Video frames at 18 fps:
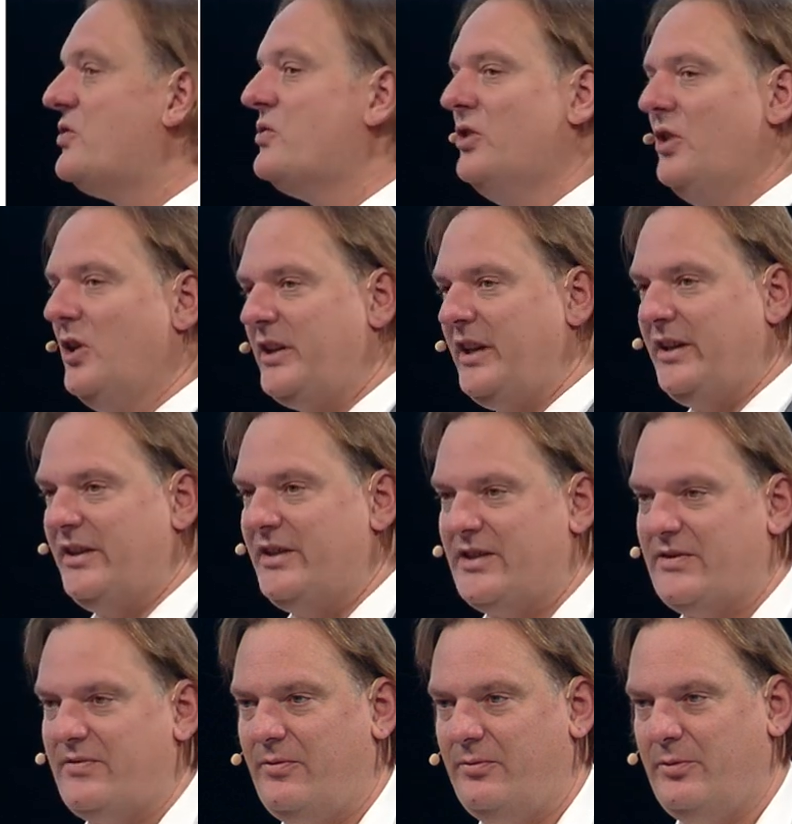to log in
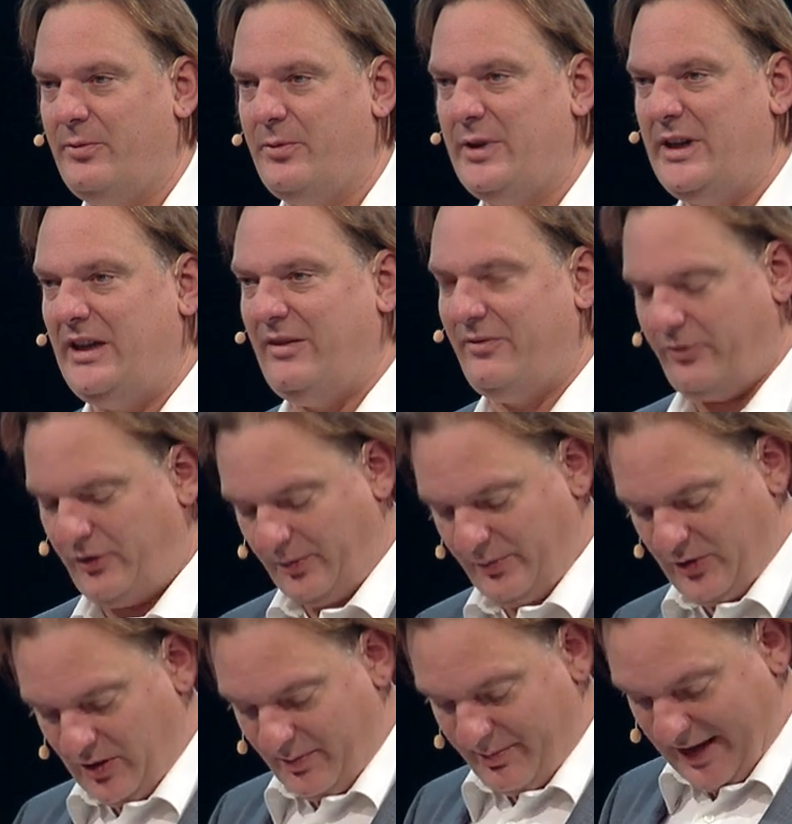is really
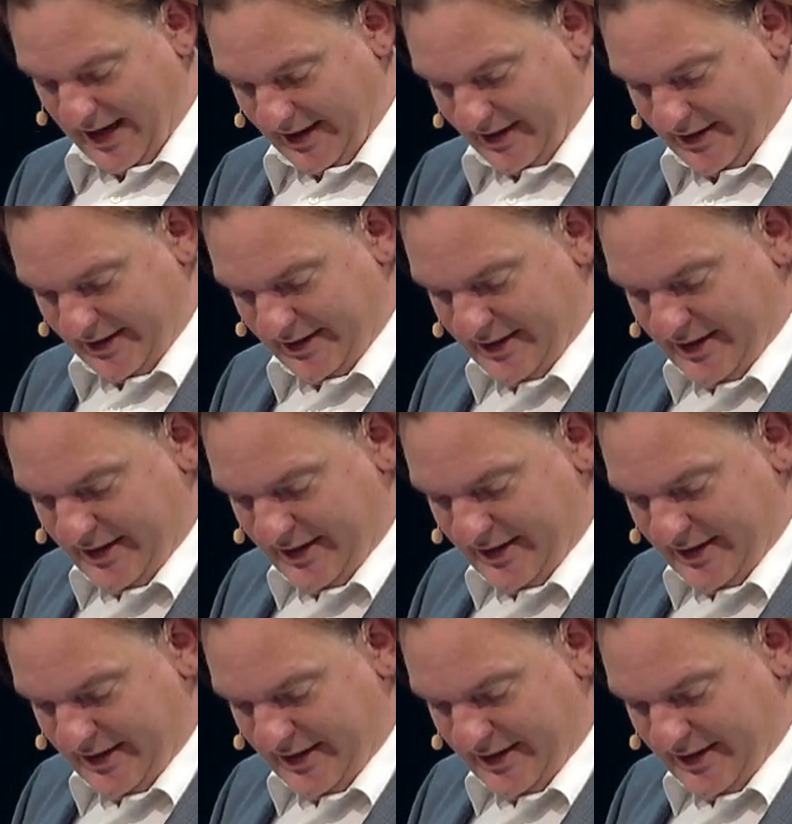from your bank,